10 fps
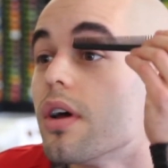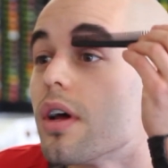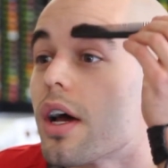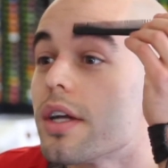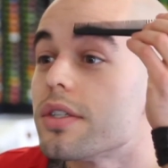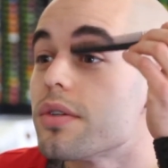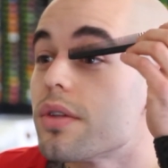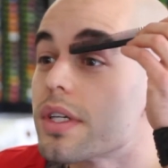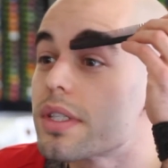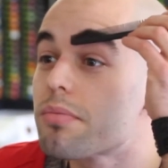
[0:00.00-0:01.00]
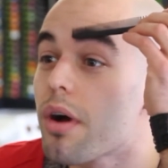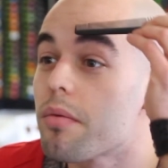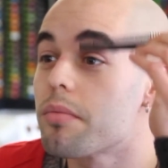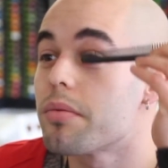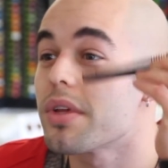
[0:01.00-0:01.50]
I do this
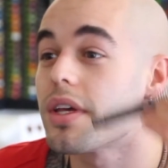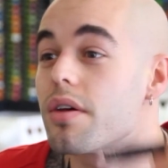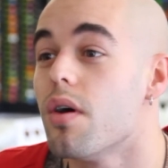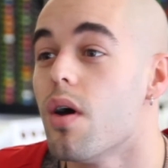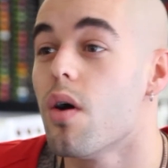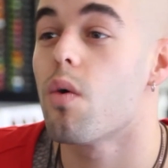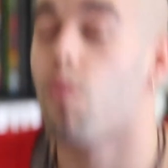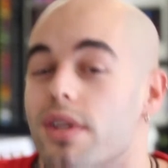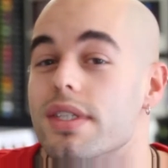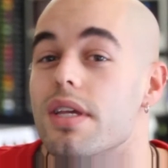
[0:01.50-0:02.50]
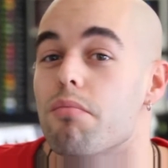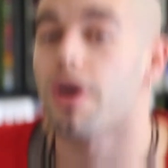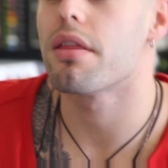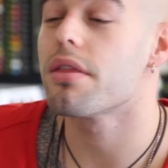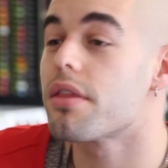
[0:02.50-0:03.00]
probably once a
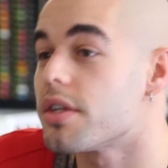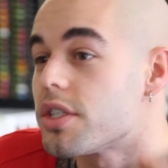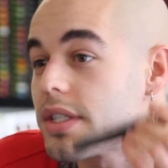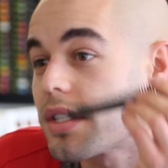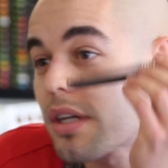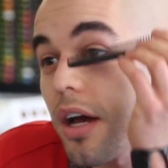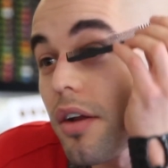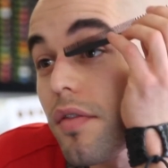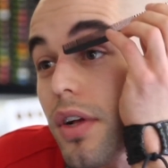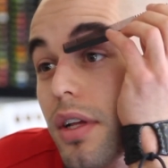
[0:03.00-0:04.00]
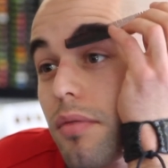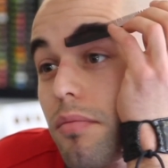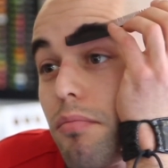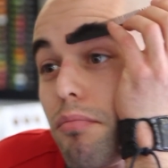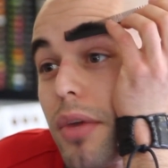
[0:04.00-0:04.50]
month just to kind
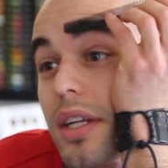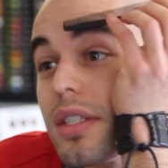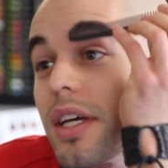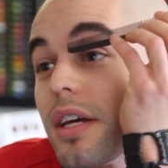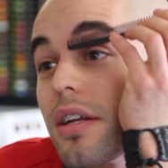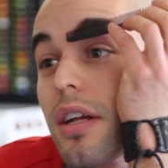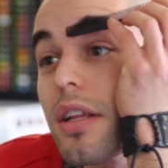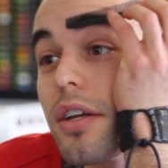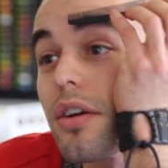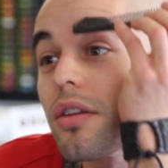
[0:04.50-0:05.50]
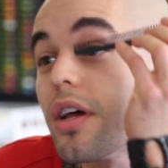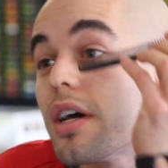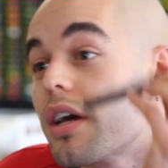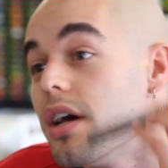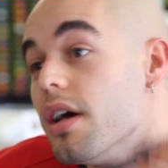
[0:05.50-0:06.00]
of maintain a cleaner
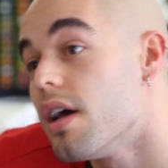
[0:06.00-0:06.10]
look.